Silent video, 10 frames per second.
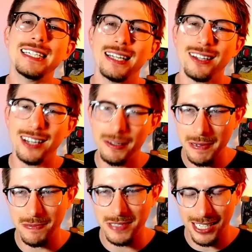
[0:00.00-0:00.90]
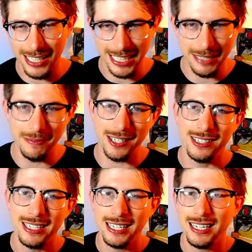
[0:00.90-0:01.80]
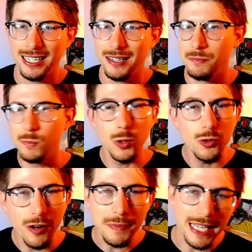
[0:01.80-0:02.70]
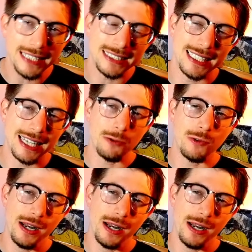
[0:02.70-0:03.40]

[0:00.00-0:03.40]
a lot of people talking about move updates that they want.